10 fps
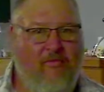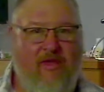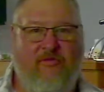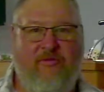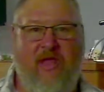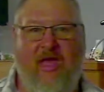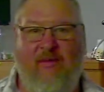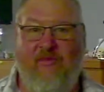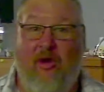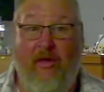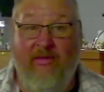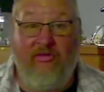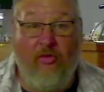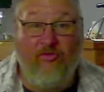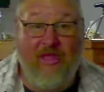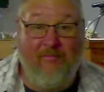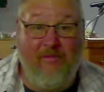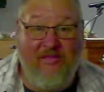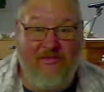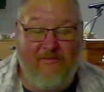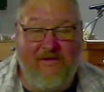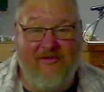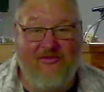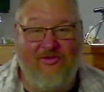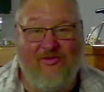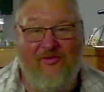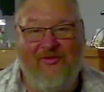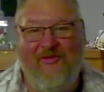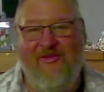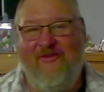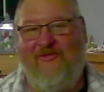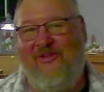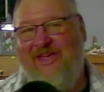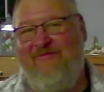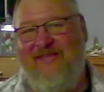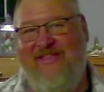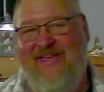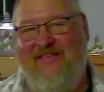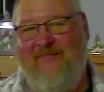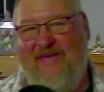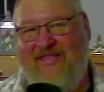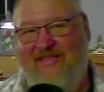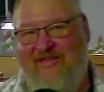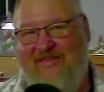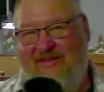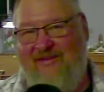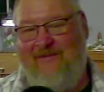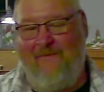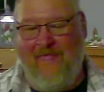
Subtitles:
Brother Tom, you're always so deeply spiritual. Well, let me tell you about this here.